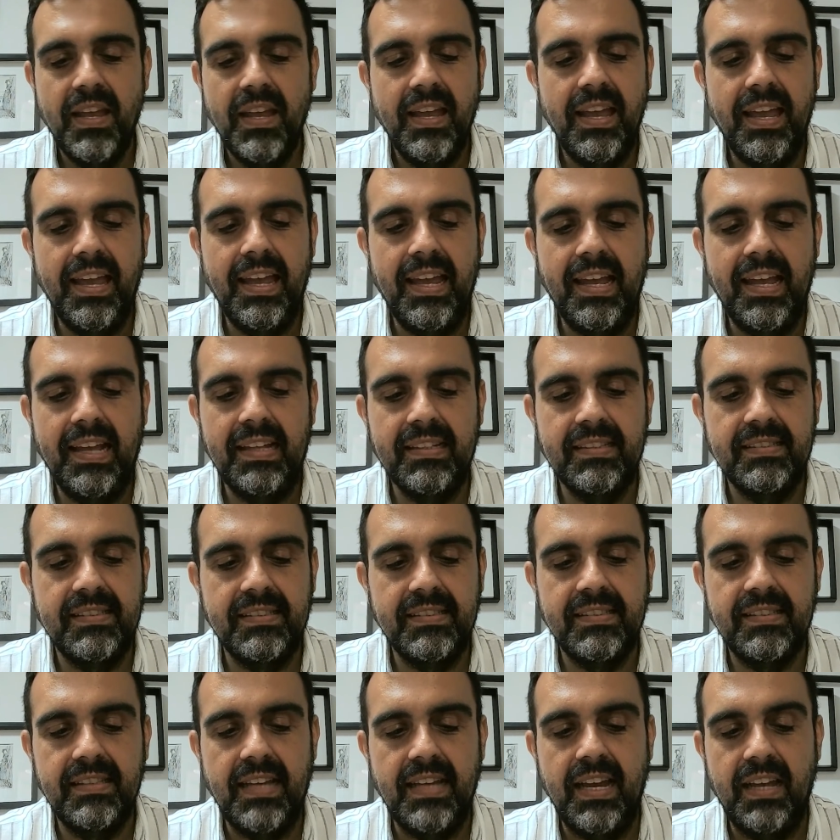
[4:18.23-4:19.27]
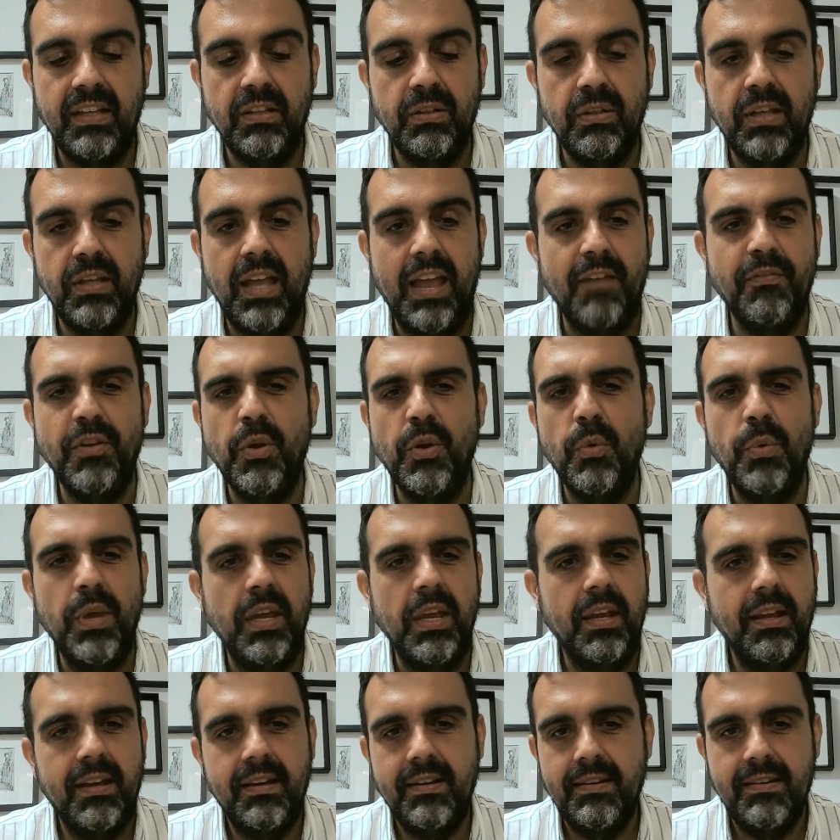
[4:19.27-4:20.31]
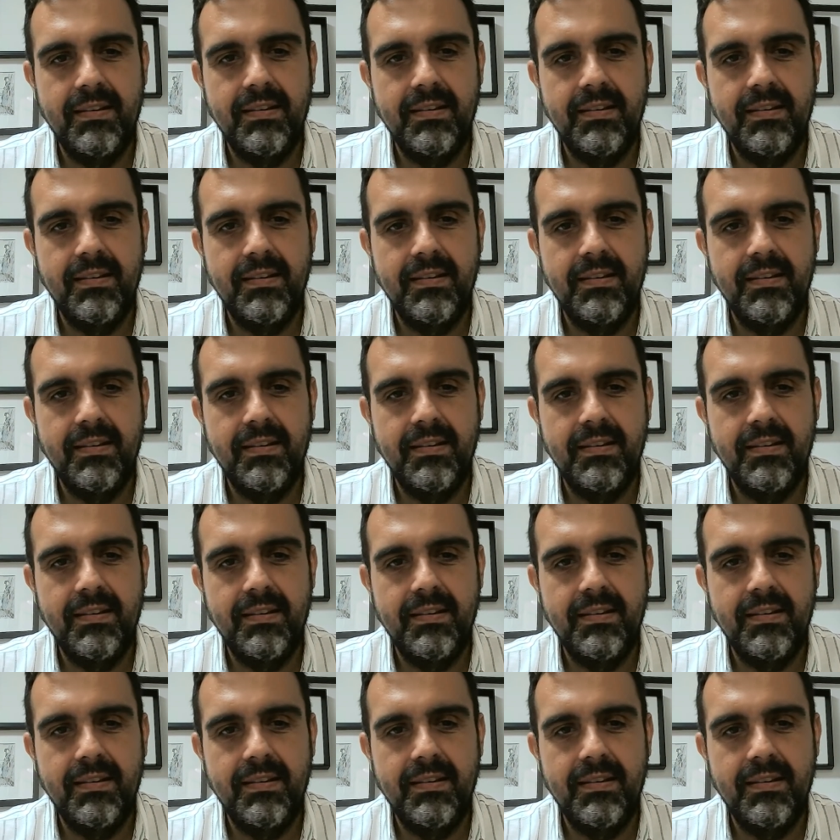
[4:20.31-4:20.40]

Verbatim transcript: And I, every week